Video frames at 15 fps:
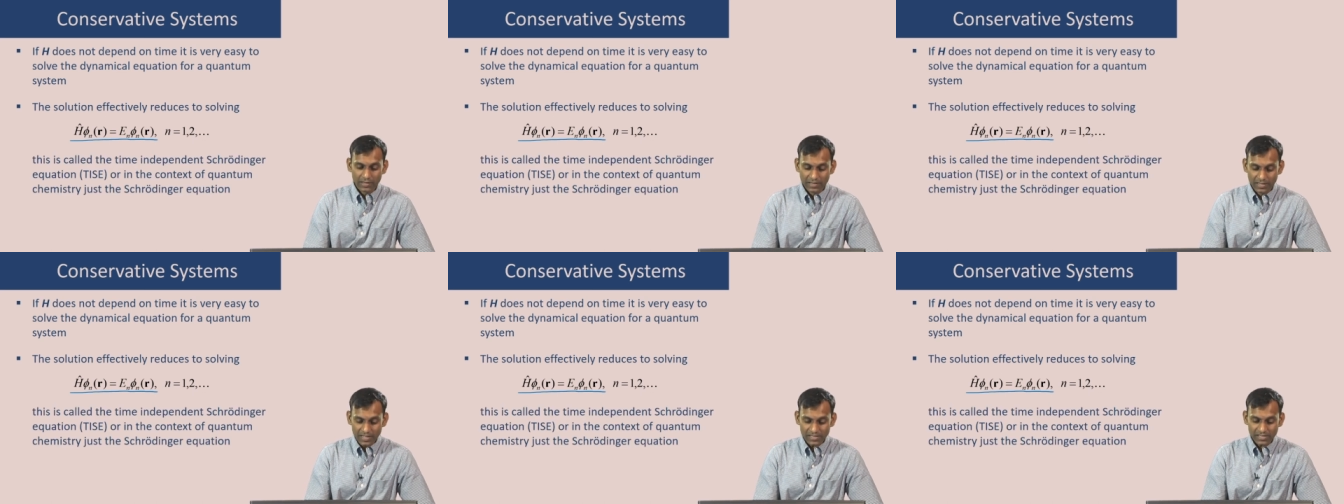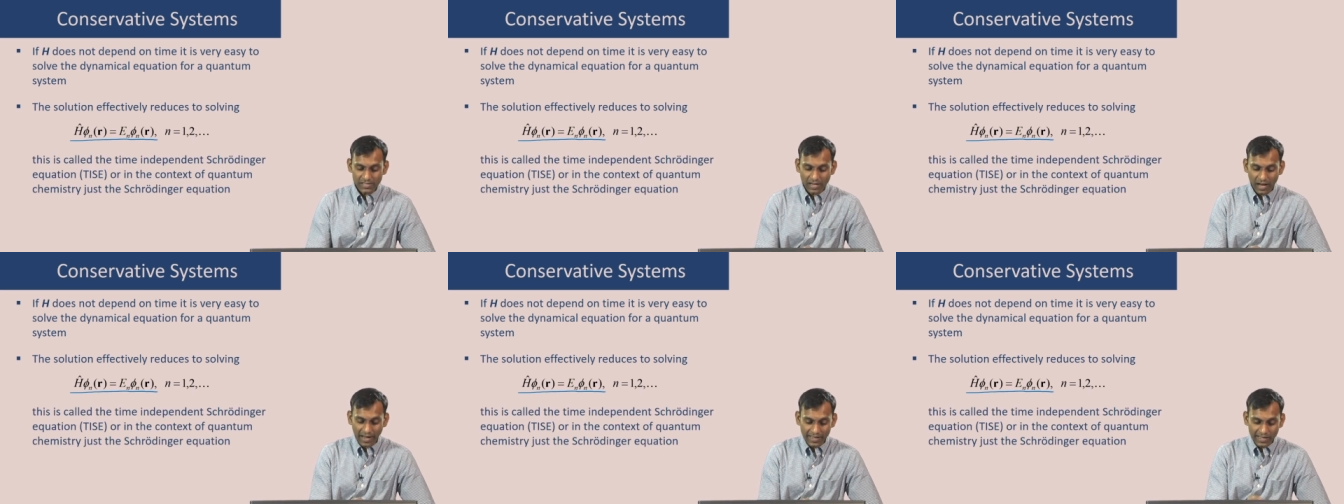
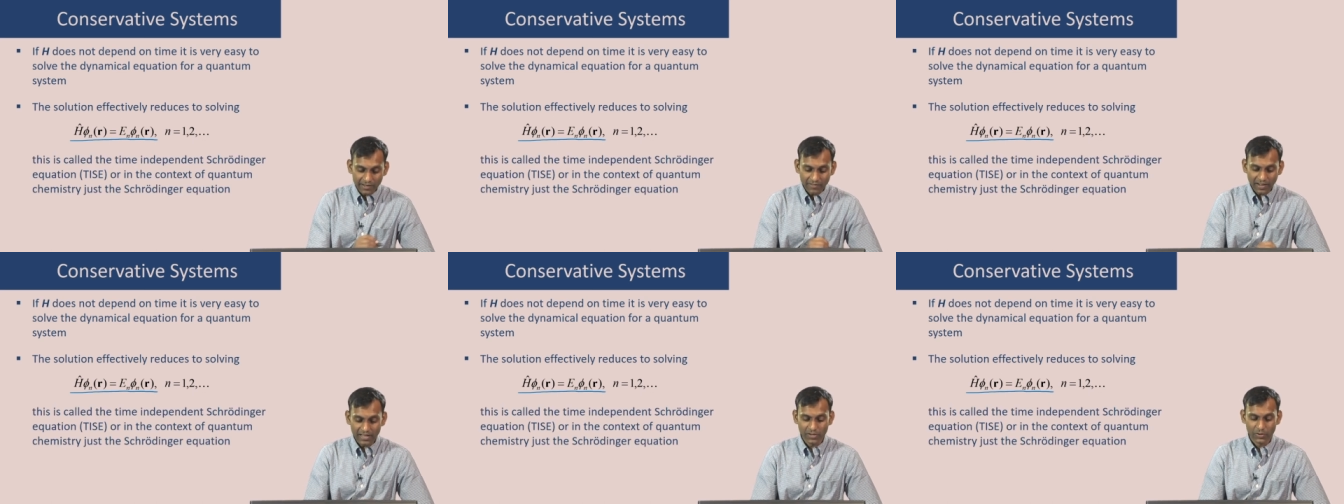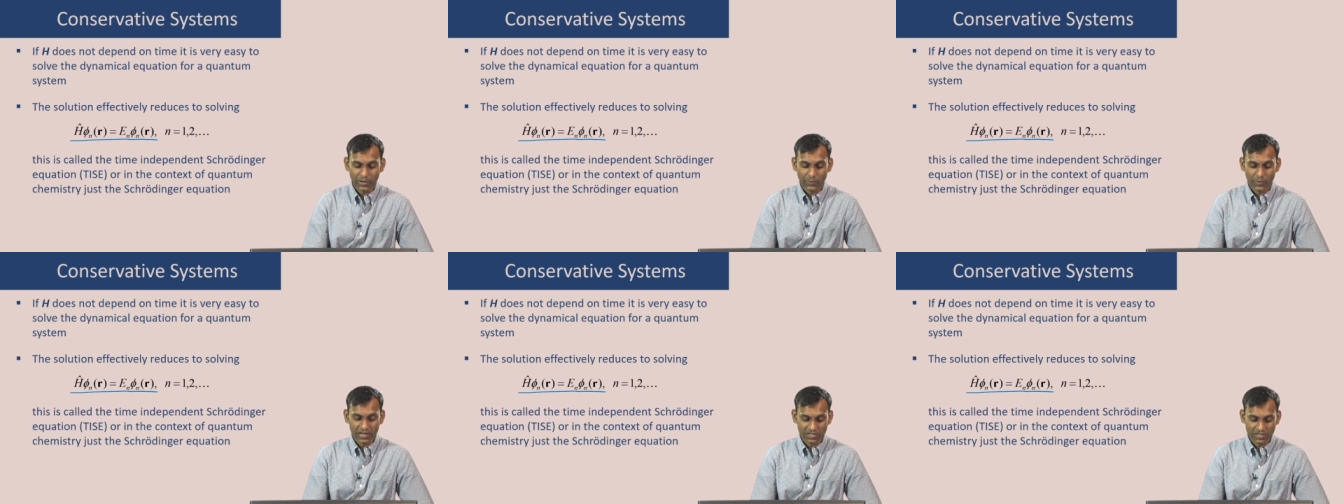This eigenvalue
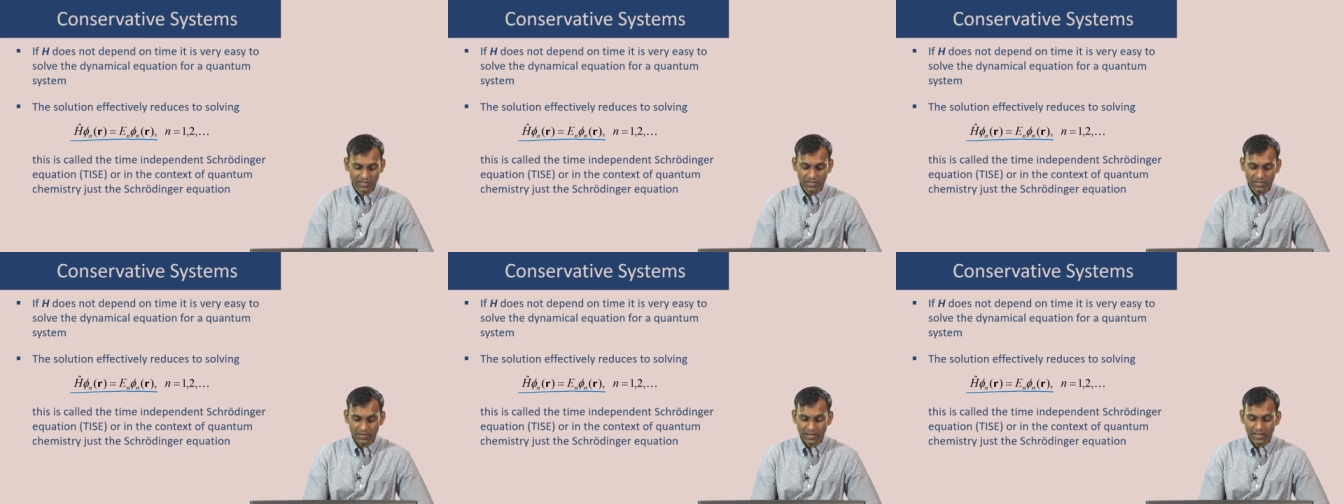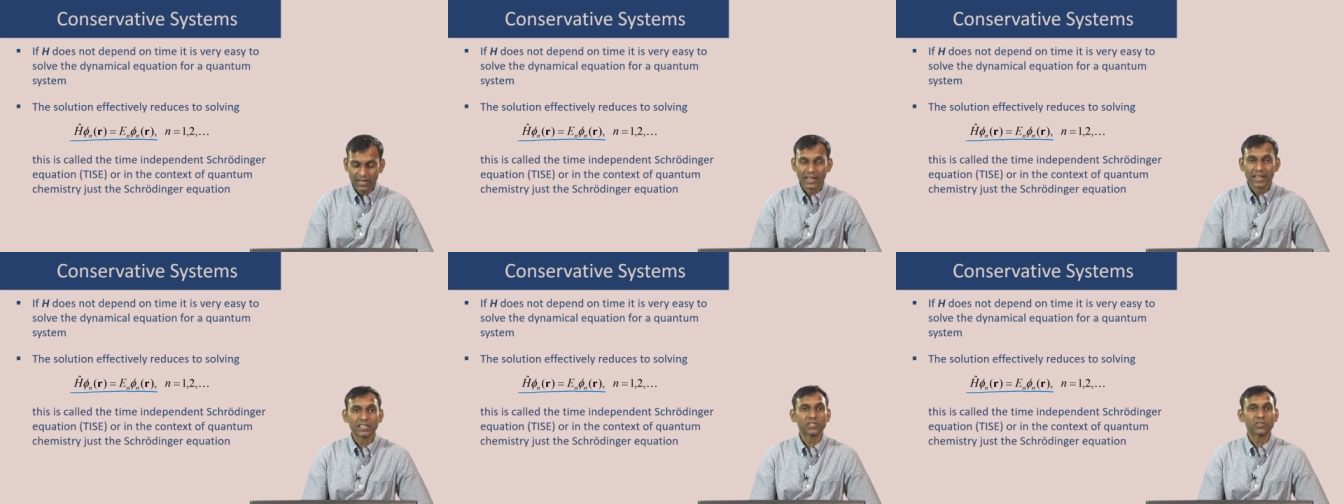equation
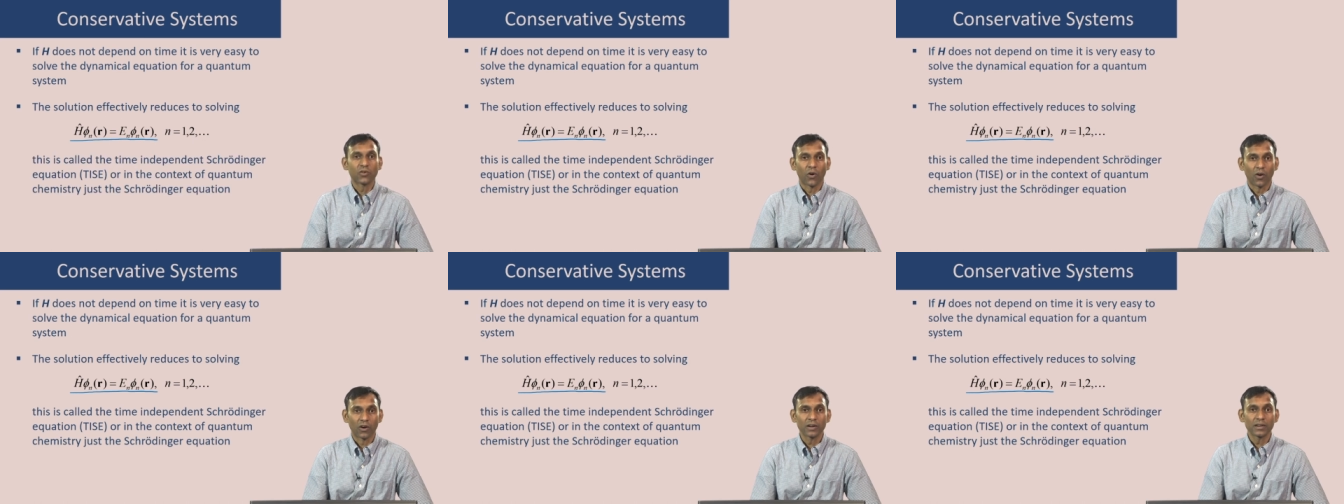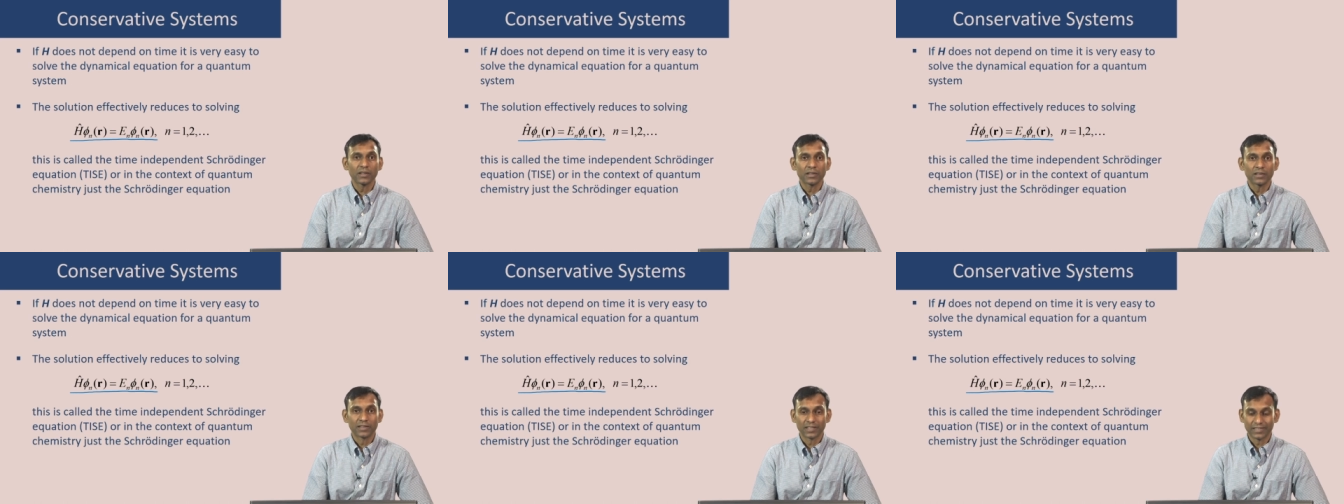is called
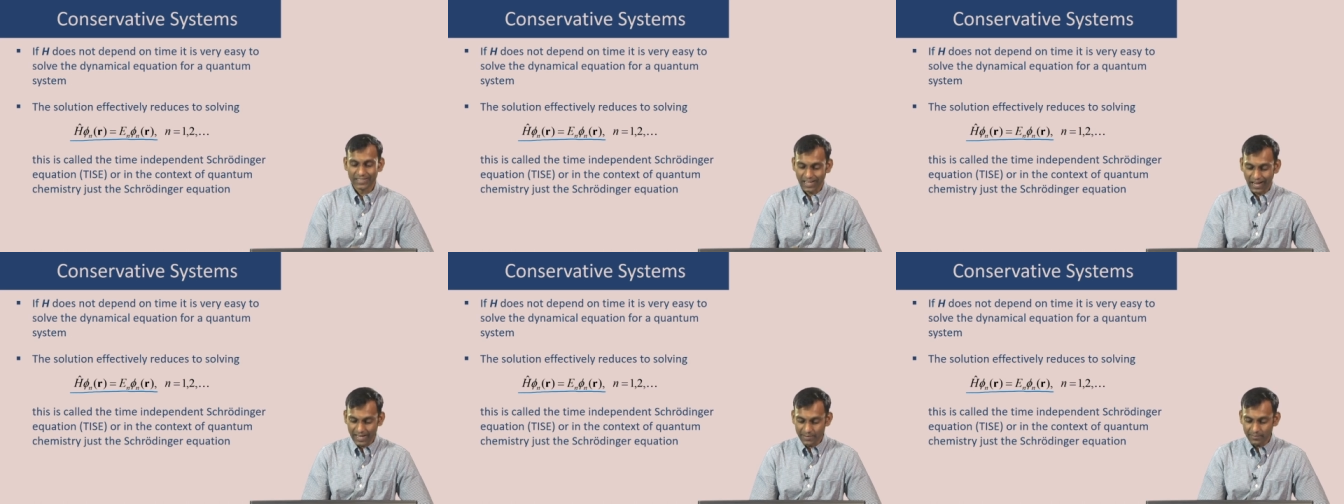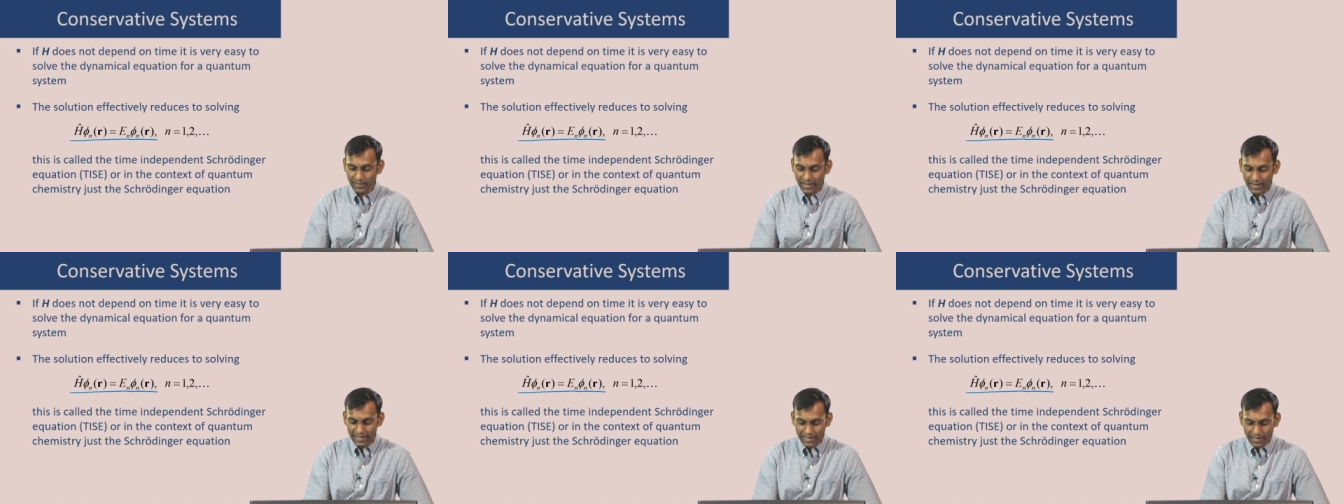the time
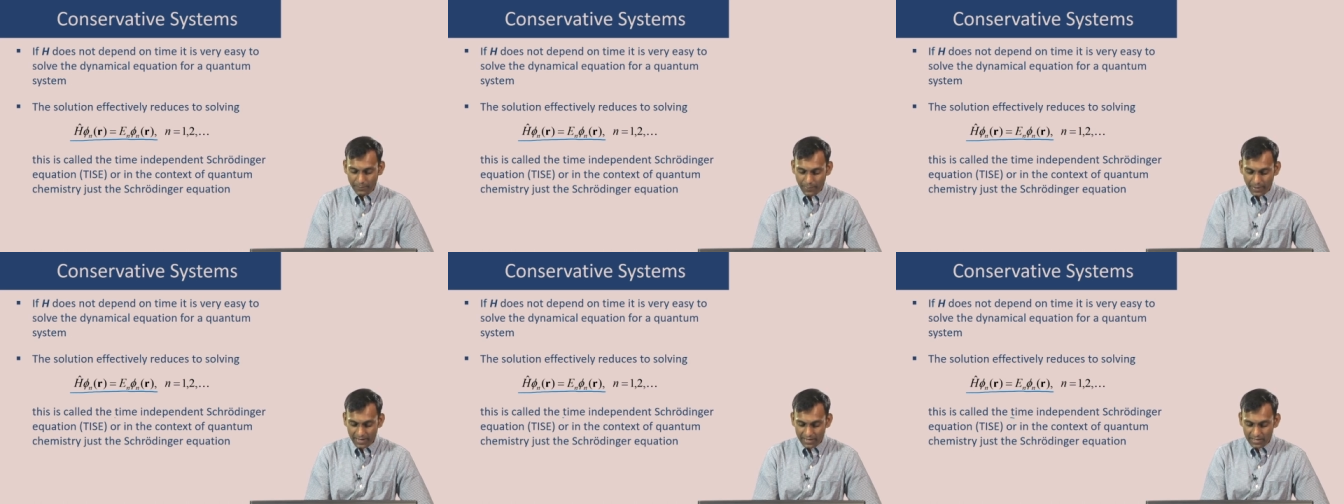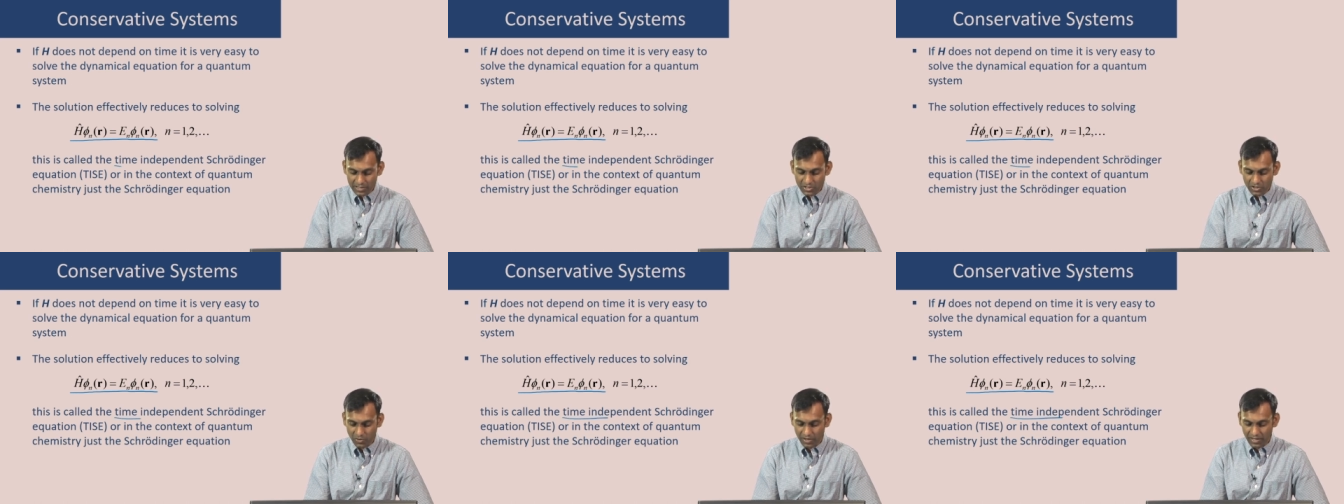
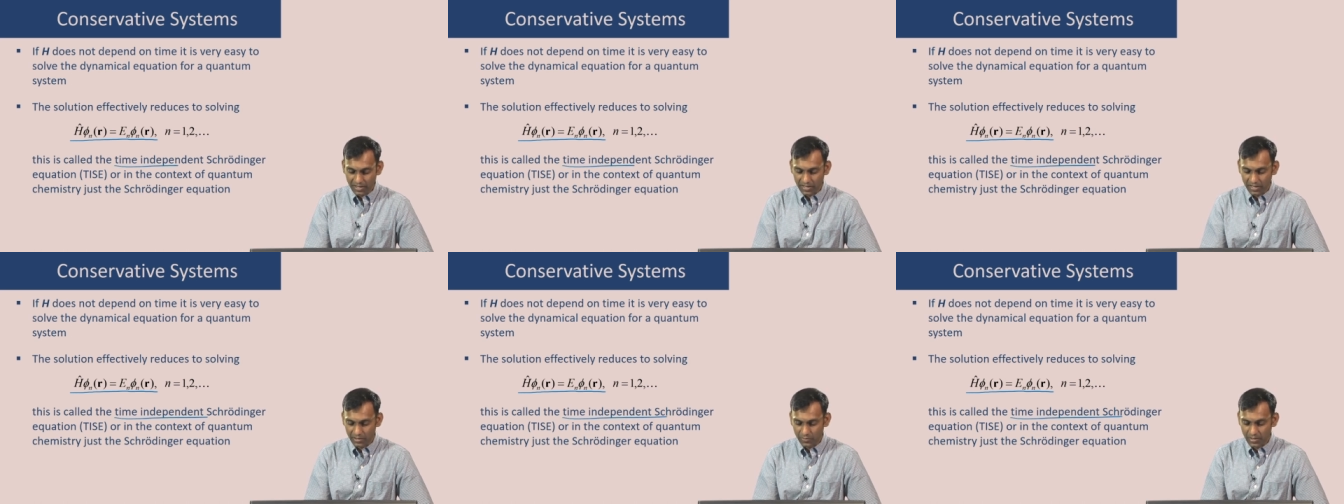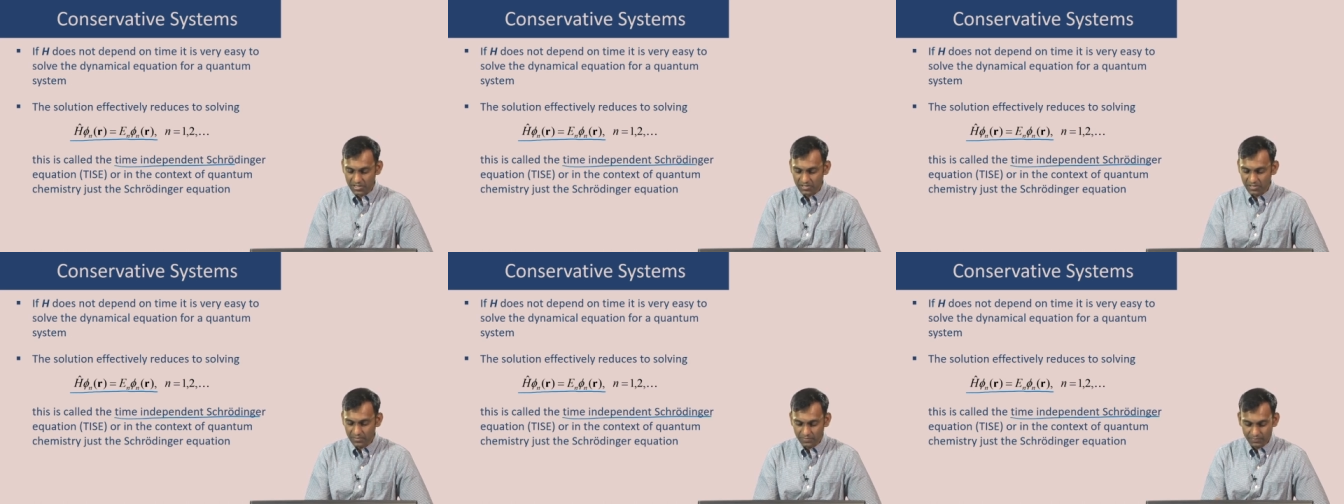independent Schrodinger
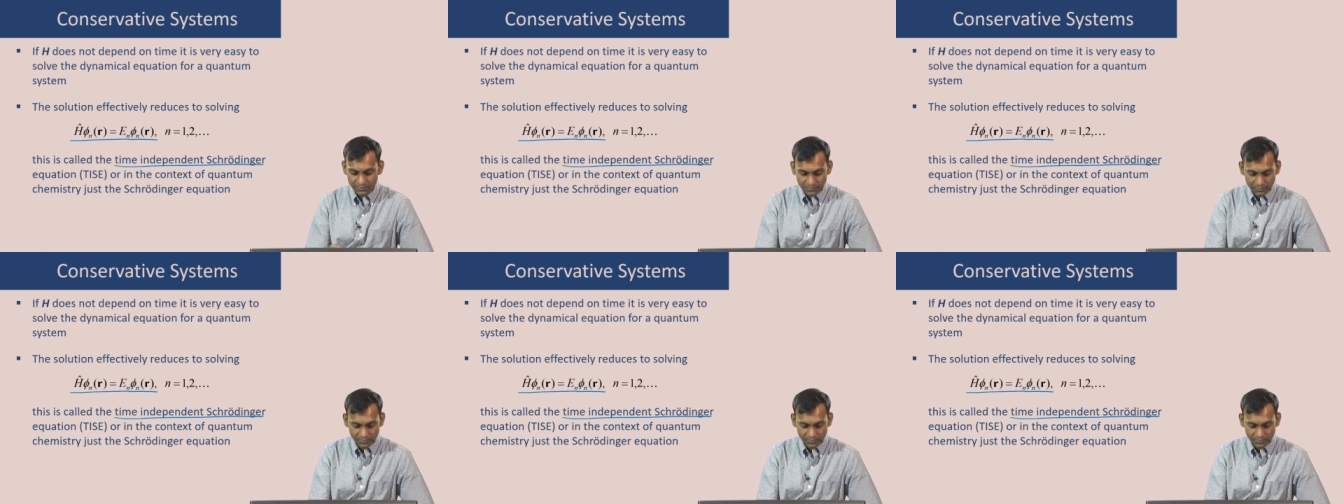equation